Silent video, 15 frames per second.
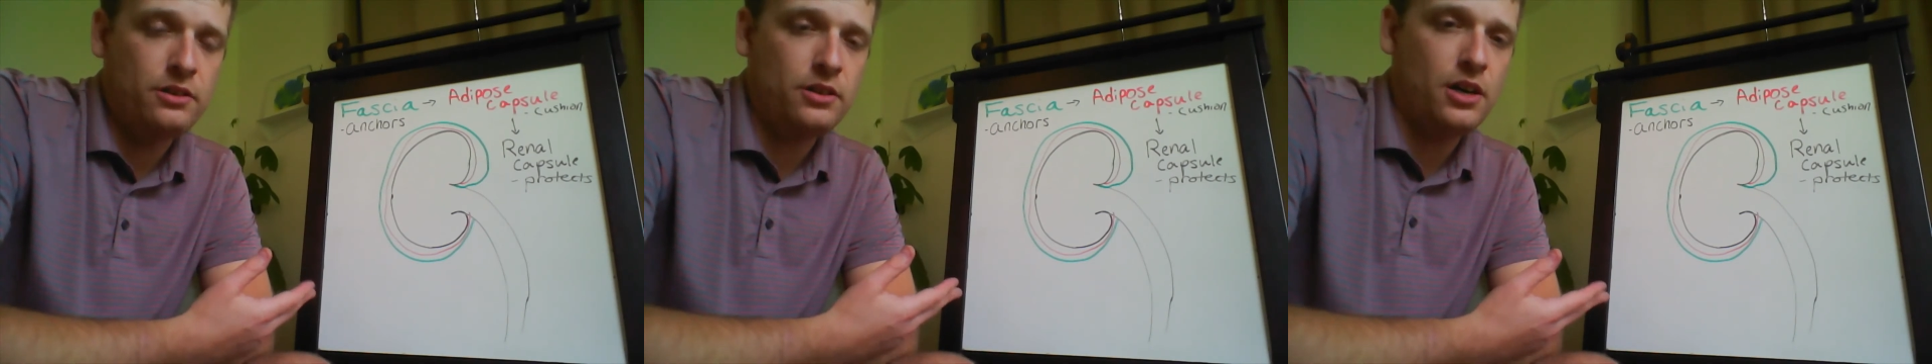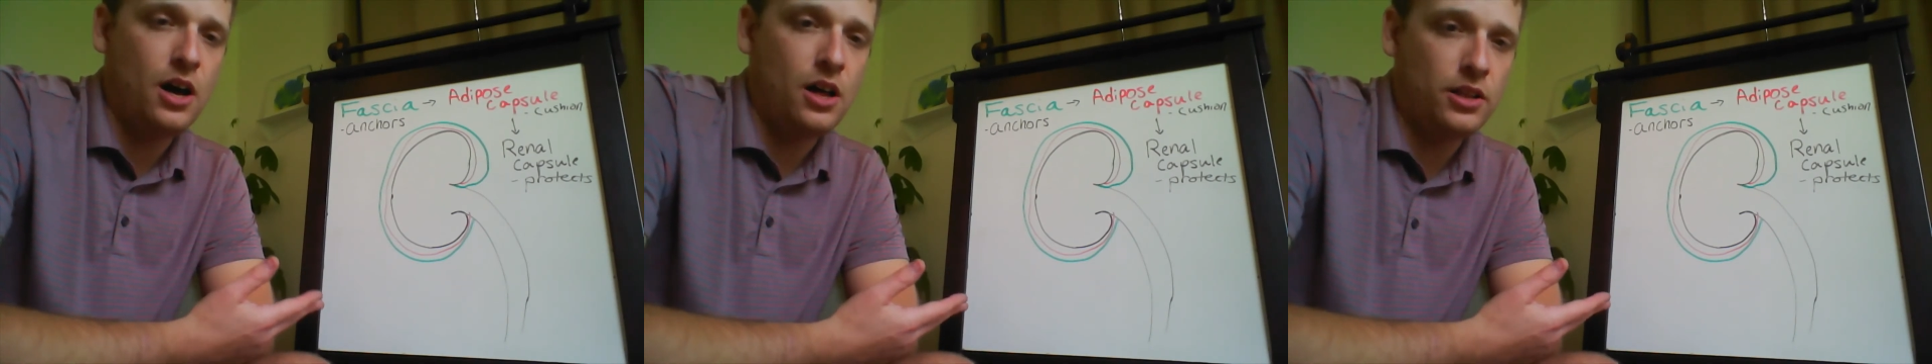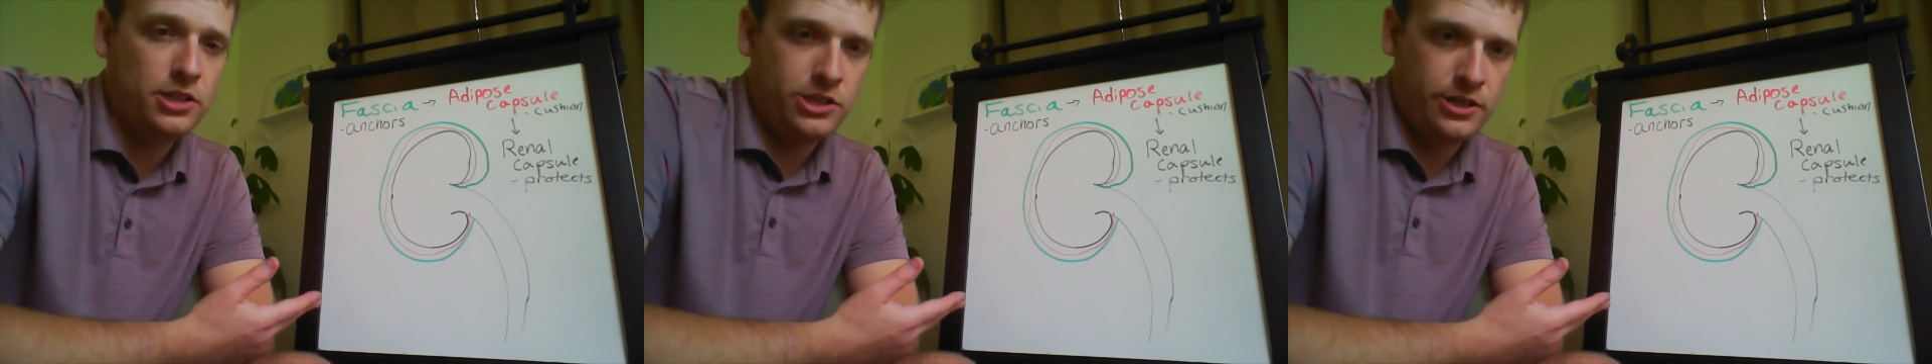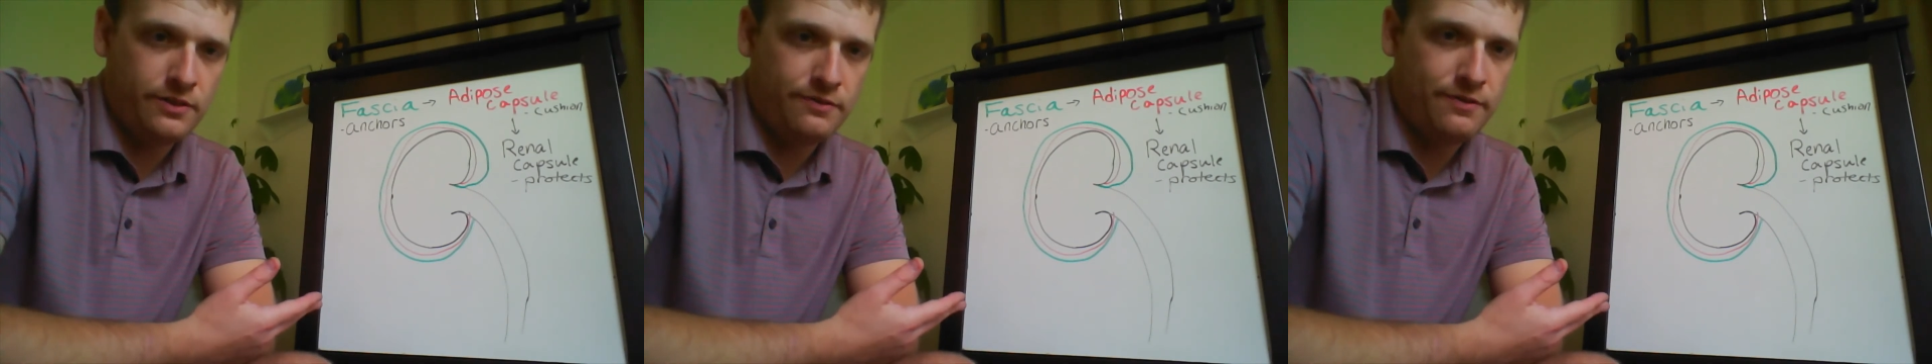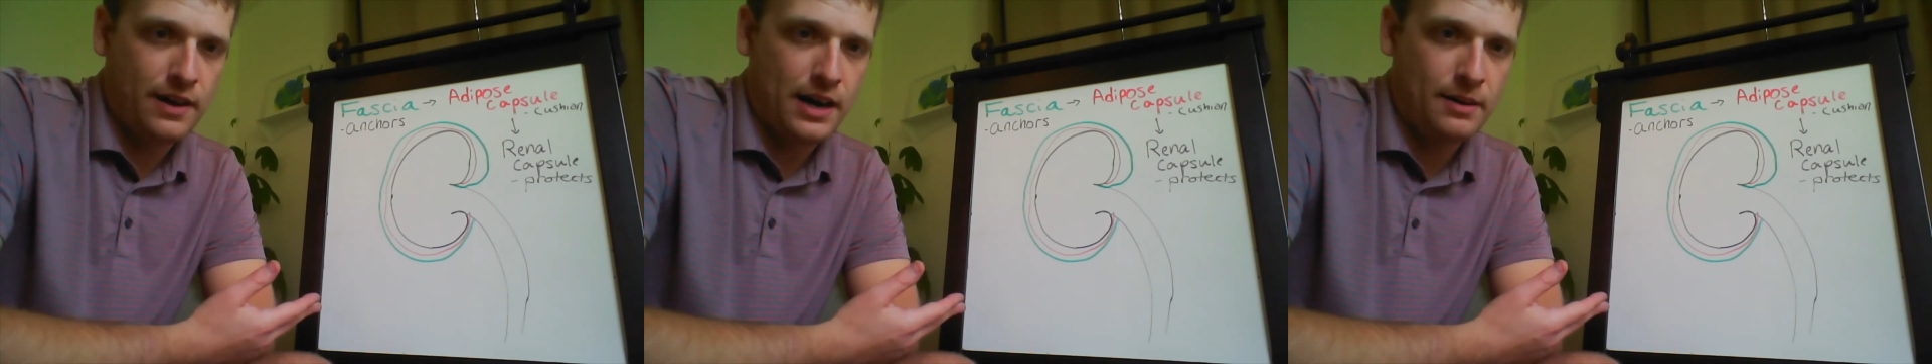
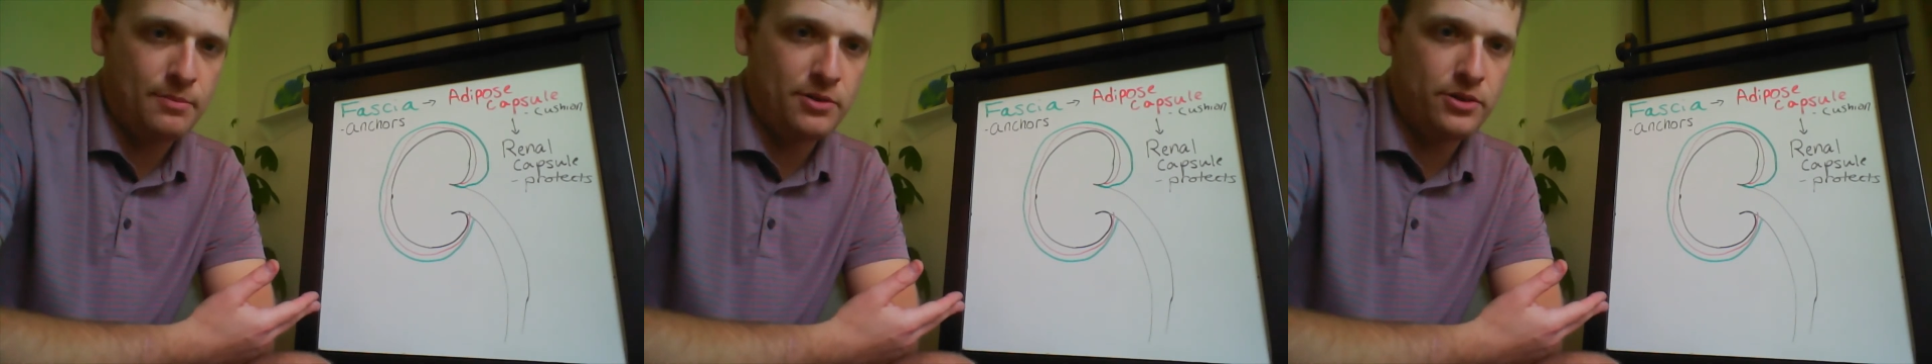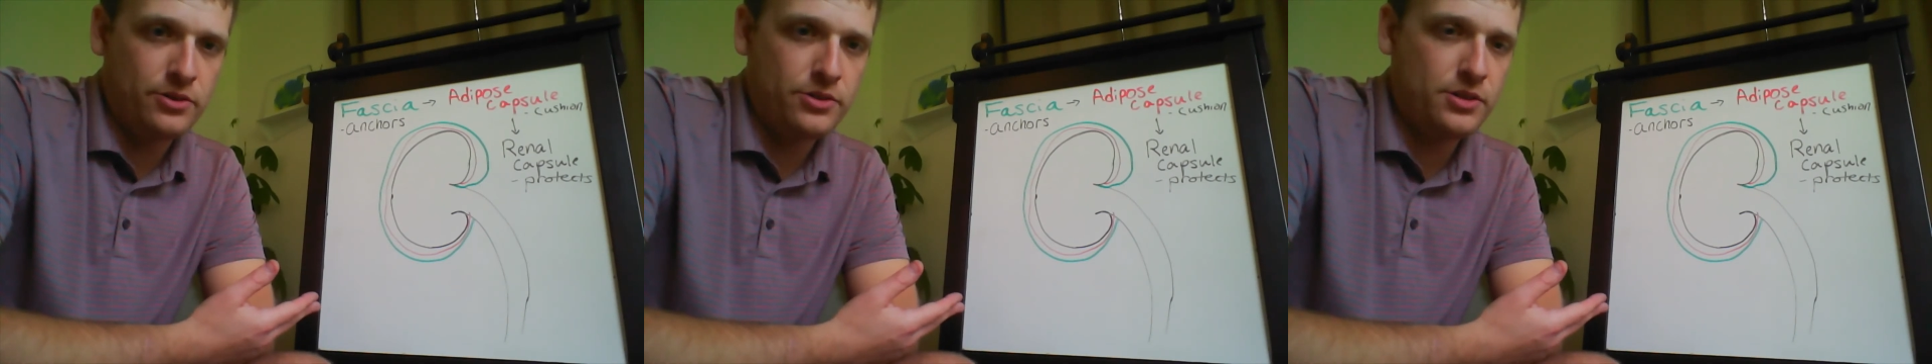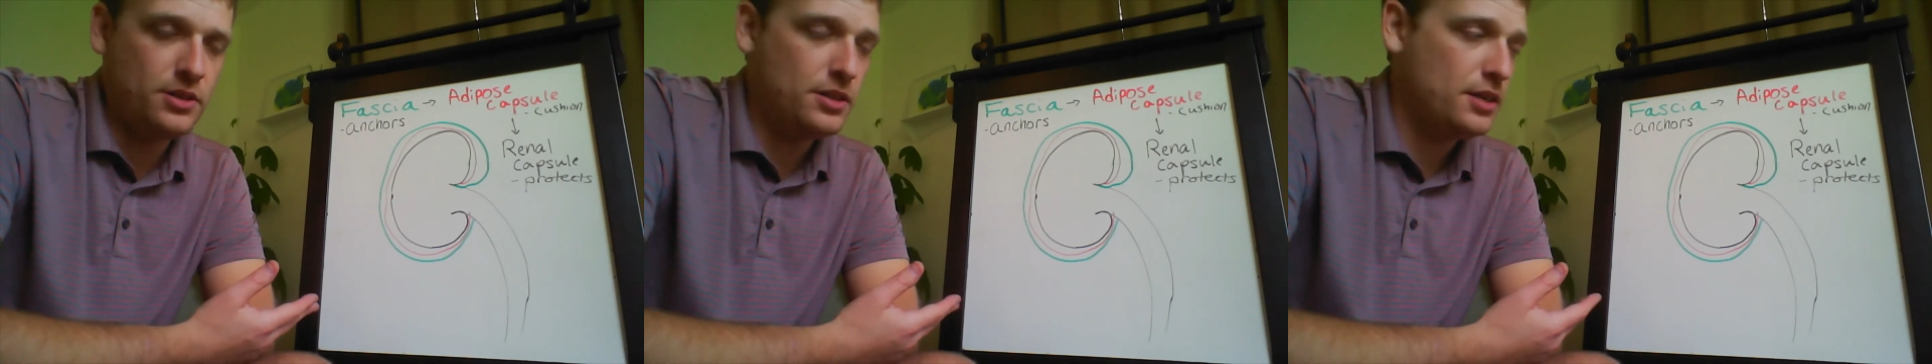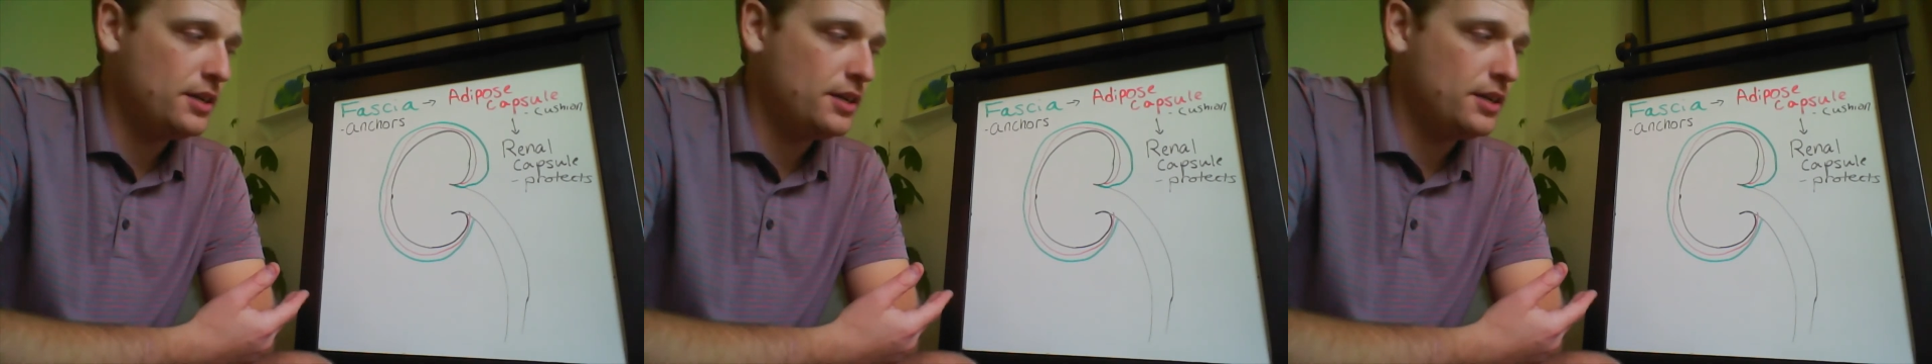collagen fibers